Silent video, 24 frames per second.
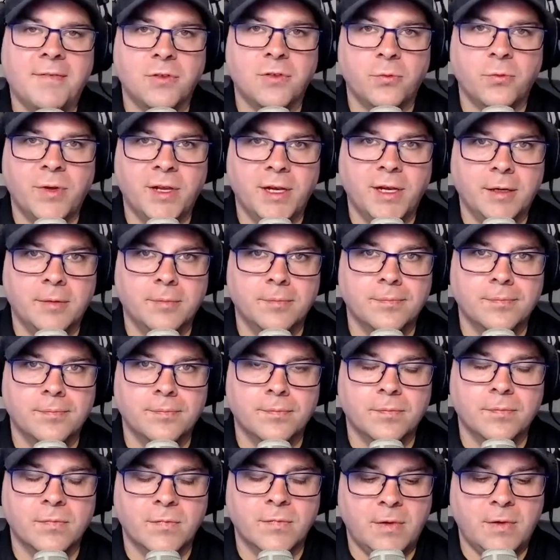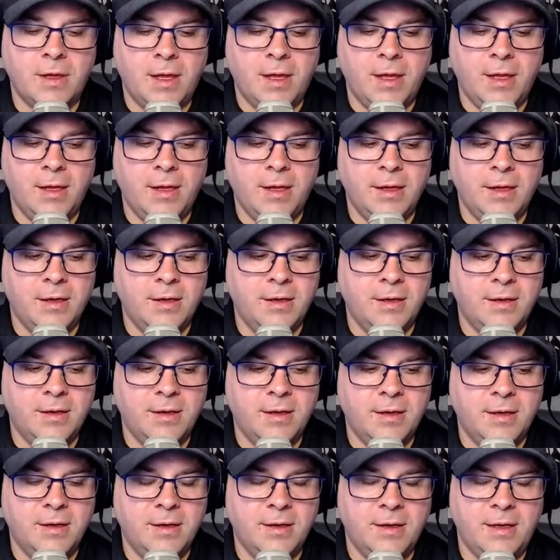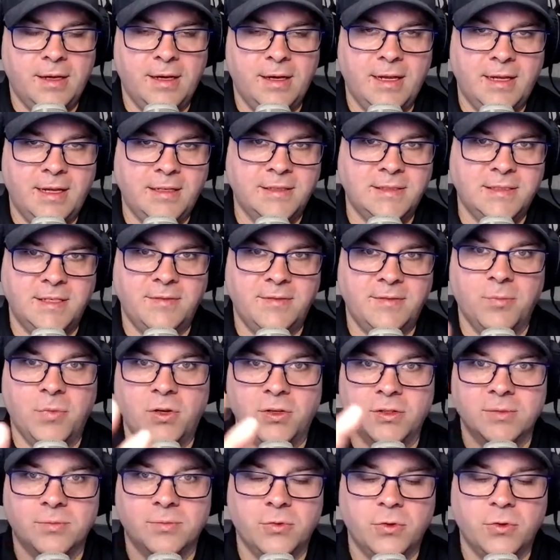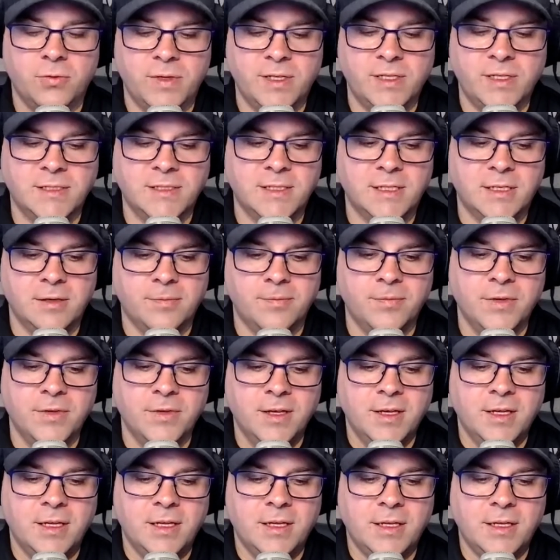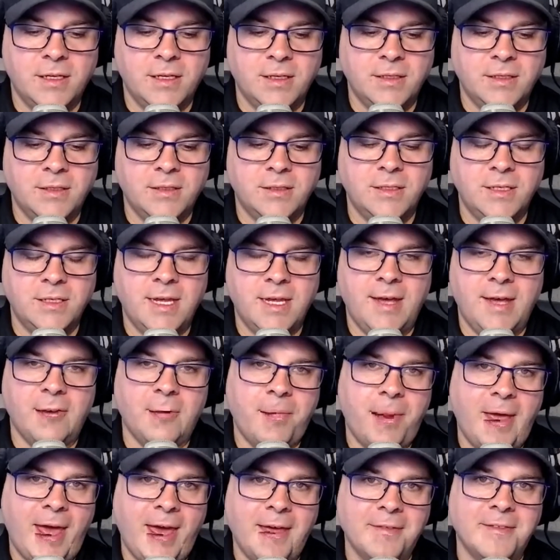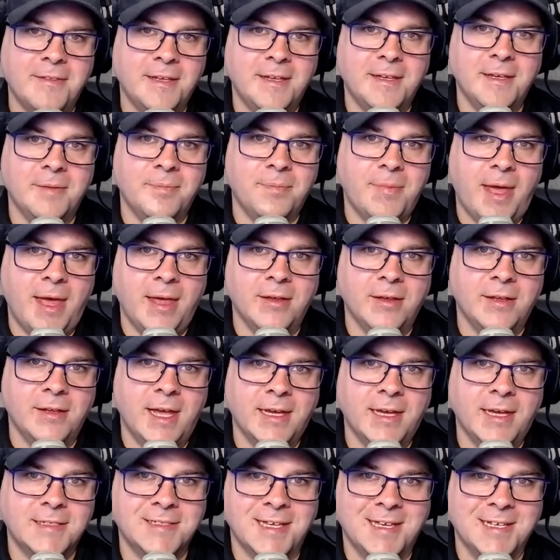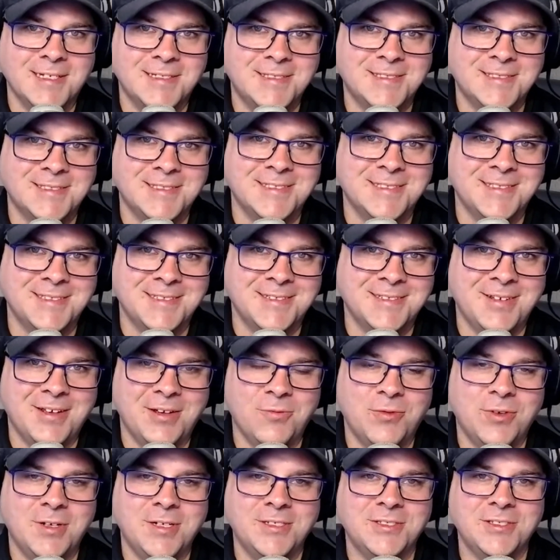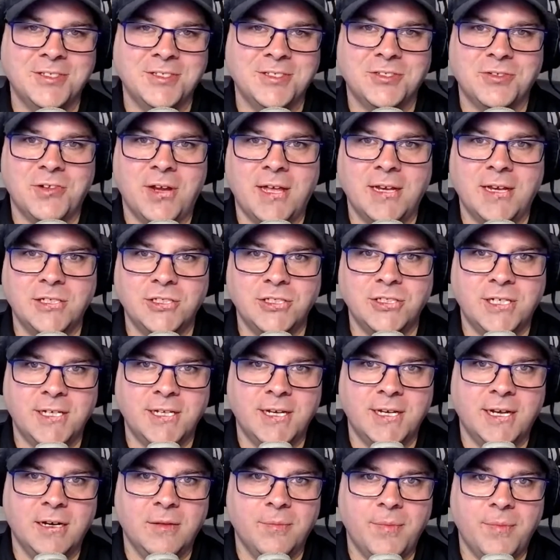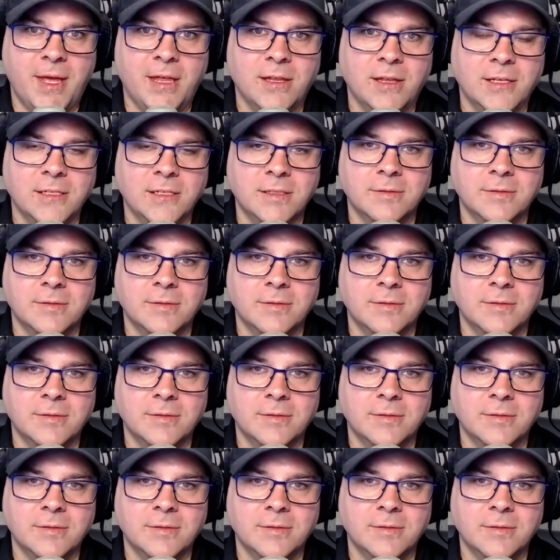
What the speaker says: to winning, and I see multiple wins there. Do you have a path to get ballot access? What is your strategy to get on a ballot?